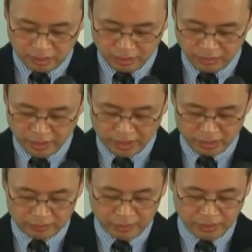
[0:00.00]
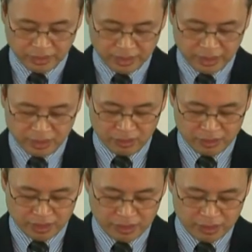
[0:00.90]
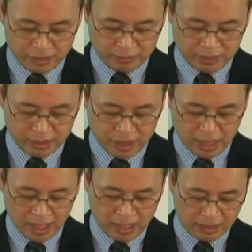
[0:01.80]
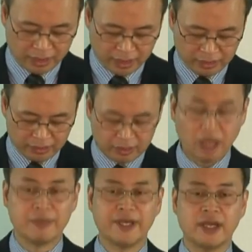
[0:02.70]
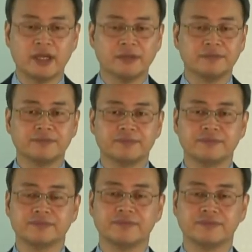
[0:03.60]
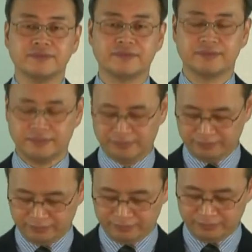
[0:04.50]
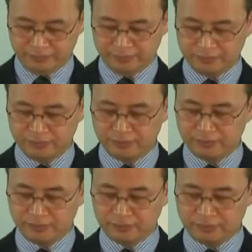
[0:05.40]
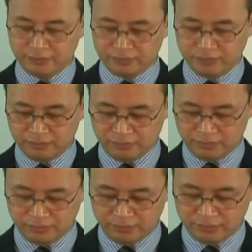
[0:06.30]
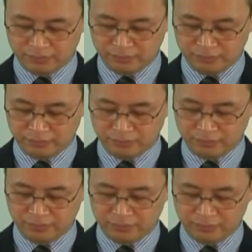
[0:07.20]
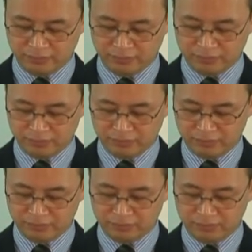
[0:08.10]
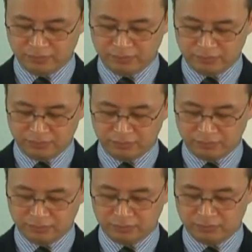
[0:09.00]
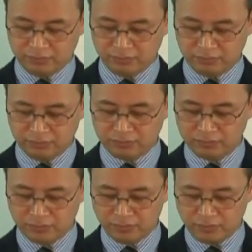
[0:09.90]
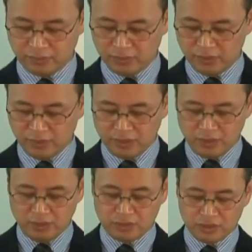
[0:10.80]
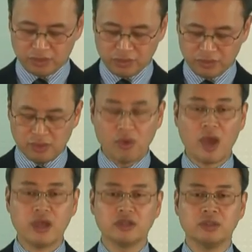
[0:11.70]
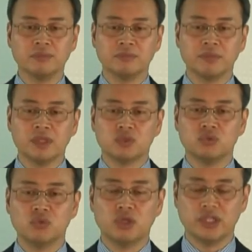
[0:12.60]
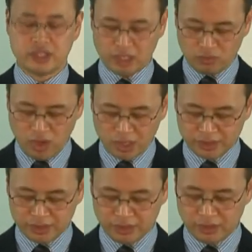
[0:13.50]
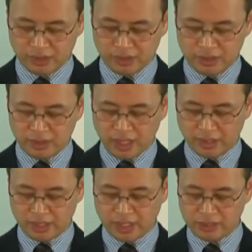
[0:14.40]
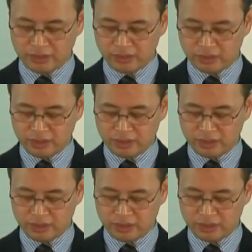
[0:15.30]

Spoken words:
The apostle John is not attacking the persecutors from the outside who are trying to destroy the Christian faith.